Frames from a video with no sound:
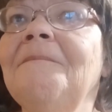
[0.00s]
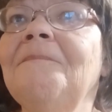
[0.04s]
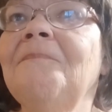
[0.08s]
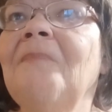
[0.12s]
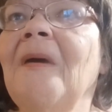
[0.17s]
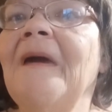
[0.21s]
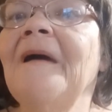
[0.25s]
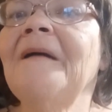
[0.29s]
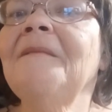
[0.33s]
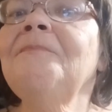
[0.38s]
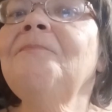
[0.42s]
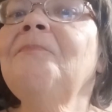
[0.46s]

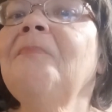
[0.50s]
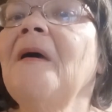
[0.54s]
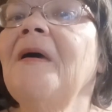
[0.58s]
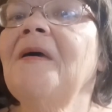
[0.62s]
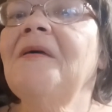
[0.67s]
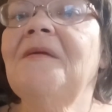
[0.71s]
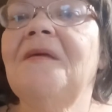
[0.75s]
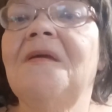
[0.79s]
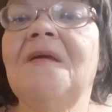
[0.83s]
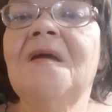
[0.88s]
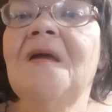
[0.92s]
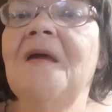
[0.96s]
bad,
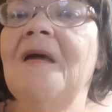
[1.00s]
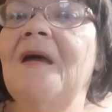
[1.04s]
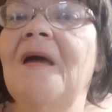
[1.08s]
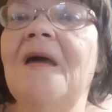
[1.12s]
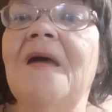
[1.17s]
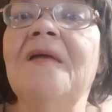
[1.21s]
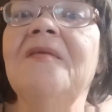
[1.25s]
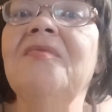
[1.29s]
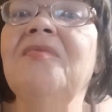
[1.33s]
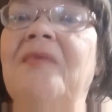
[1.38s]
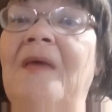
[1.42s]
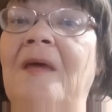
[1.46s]
but
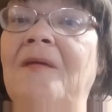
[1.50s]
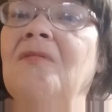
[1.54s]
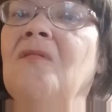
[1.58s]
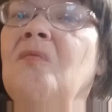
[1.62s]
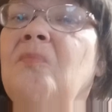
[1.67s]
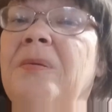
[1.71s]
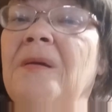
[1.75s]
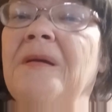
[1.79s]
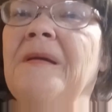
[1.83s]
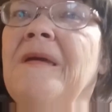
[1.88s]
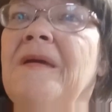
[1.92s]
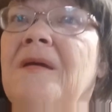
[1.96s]
that's
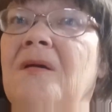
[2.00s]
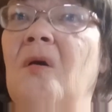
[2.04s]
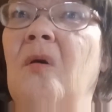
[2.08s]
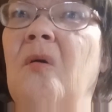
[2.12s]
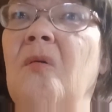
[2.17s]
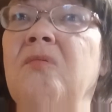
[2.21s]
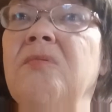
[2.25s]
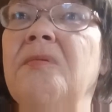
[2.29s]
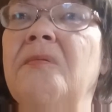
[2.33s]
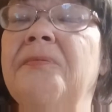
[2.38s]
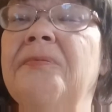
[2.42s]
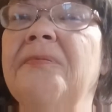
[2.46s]
pretty
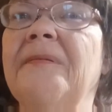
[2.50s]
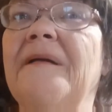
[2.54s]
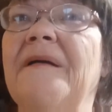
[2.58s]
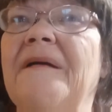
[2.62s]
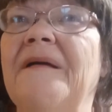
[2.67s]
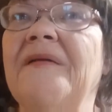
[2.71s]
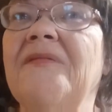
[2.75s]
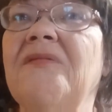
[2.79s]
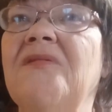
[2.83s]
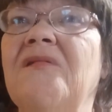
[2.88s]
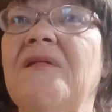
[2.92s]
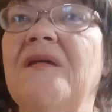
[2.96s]
cold for
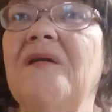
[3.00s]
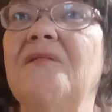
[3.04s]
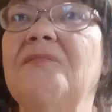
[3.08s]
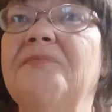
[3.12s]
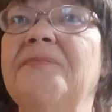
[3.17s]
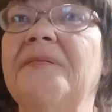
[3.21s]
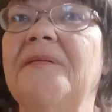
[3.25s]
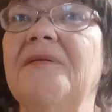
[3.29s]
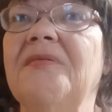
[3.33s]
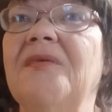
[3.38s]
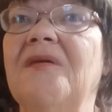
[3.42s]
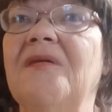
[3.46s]
us here
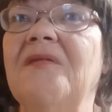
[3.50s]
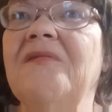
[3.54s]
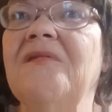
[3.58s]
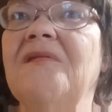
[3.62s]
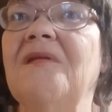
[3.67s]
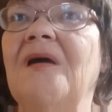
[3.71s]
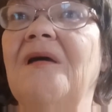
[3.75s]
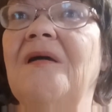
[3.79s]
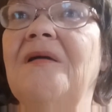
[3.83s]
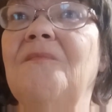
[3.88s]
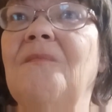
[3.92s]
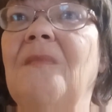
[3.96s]
for this
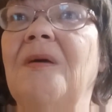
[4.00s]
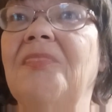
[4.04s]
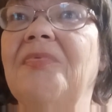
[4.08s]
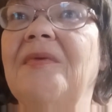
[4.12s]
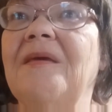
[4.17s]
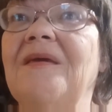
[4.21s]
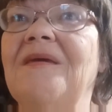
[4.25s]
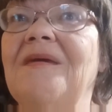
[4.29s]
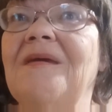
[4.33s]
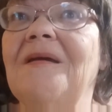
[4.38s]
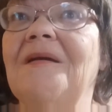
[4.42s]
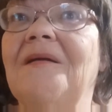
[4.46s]
time of the
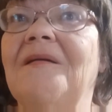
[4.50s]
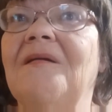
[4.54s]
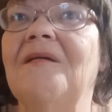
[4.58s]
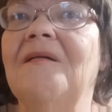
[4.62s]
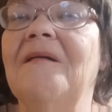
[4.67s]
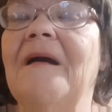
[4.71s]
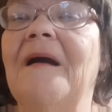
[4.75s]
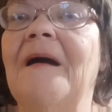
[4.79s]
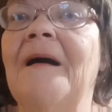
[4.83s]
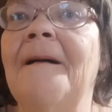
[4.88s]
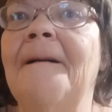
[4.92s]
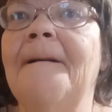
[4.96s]

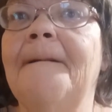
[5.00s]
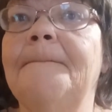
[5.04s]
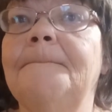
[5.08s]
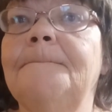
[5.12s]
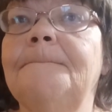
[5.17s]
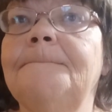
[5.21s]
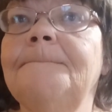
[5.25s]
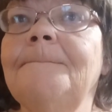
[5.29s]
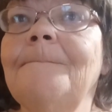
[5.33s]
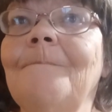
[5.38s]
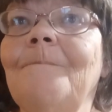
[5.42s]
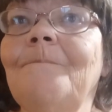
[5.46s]
year.
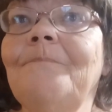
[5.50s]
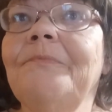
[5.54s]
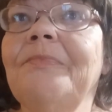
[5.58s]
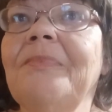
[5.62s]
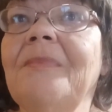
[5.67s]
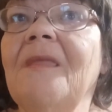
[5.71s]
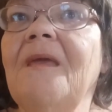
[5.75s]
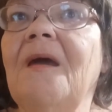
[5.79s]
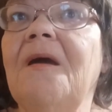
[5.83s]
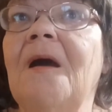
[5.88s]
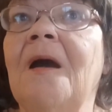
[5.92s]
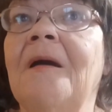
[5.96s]

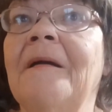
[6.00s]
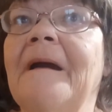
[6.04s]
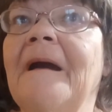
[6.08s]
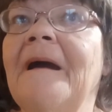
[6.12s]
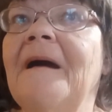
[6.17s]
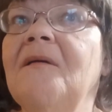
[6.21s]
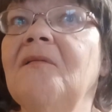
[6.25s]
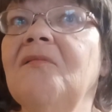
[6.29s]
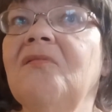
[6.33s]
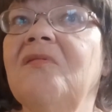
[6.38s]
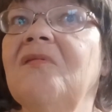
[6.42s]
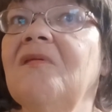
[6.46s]
Our
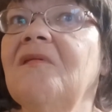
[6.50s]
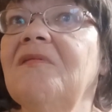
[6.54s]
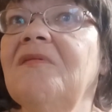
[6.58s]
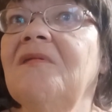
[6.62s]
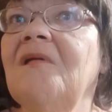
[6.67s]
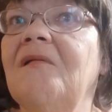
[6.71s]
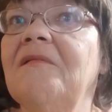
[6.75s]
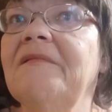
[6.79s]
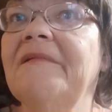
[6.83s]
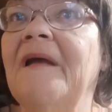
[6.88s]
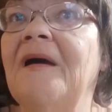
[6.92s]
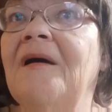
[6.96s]
houses
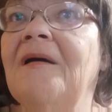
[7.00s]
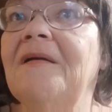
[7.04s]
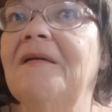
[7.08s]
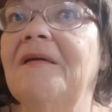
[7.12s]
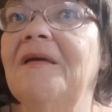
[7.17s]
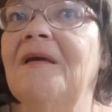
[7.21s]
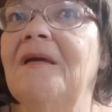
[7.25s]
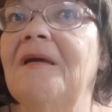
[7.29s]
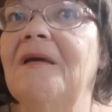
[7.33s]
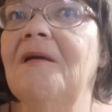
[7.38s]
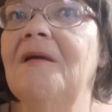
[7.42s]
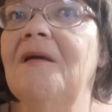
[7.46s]
are not
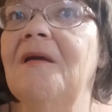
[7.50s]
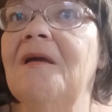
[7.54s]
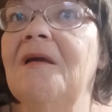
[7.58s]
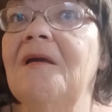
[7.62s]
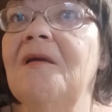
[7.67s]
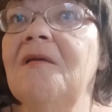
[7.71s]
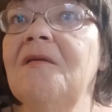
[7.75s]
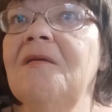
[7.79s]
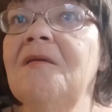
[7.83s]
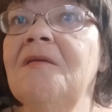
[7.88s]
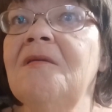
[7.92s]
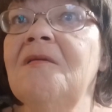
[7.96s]

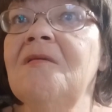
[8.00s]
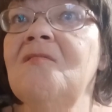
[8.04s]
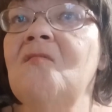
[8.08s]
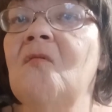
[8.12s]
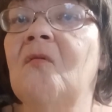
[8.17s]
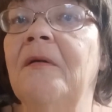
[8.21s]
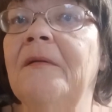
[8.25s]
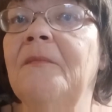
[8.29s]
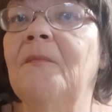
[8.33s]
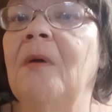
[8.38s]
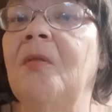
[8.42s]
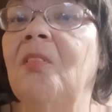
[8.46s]

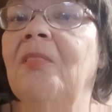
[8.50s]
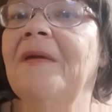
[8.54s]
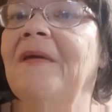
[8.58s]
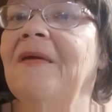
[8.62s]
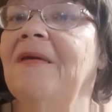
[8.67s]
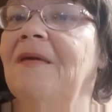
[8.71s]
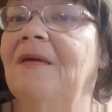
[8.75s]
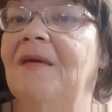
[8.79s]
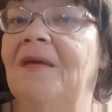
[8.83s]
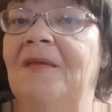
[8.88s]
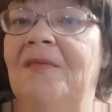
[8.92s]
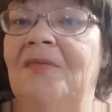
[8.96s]

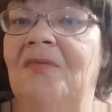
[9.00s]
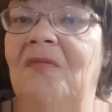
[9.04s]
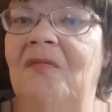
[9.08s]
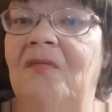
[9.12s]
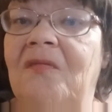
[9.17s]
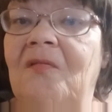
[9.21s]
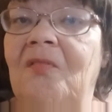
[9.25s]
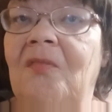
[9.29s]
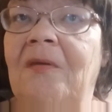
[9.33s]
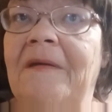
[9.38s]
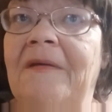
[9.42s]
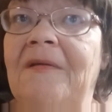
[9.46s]
normally
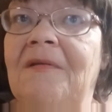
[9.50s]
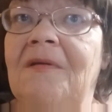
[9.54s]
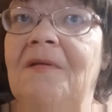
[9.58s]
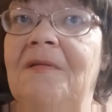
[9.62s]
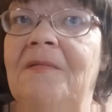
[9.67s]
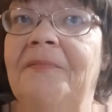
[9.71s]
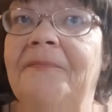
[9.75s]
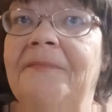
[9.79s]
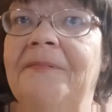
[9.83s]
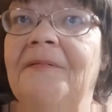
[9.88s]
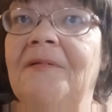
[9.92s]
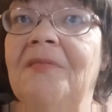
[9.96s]

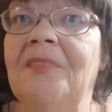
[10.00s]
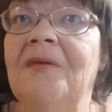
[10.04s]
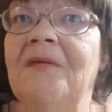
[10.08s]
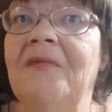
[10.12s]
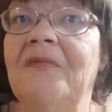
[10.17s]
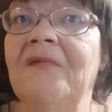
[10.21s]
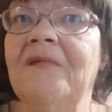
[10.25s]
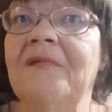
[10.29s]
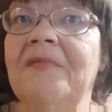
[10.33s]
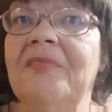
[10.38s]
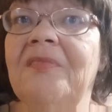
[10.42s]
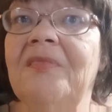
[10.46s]
insulated for
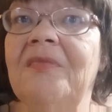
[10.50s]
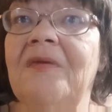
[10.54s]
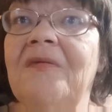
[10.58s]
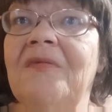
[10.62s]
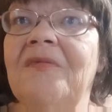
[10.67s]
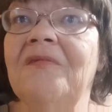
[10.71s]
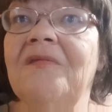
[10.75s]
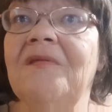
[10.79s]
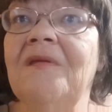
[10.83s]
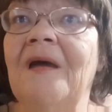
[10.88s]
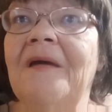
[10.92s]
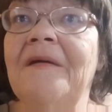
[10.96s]
this
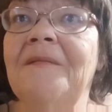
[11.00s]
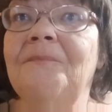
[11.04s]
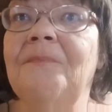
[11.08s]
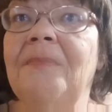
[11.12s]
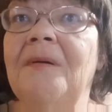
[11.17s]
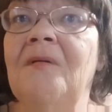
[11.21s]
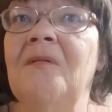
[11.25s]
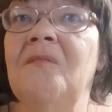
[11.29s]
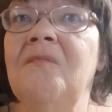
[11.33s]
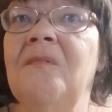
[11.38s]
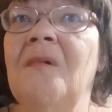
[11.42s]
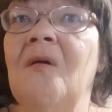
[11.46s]
type
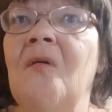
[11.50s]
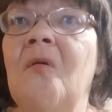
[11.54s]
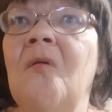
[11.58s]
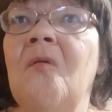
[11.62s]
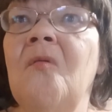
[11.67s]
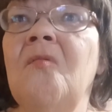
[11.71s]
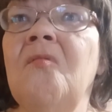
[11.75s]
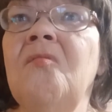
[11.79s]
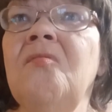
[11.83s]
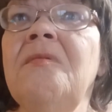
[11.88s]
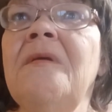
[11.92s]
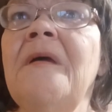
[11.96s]
of
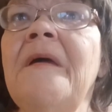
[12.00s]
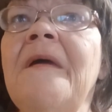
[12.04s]
cold,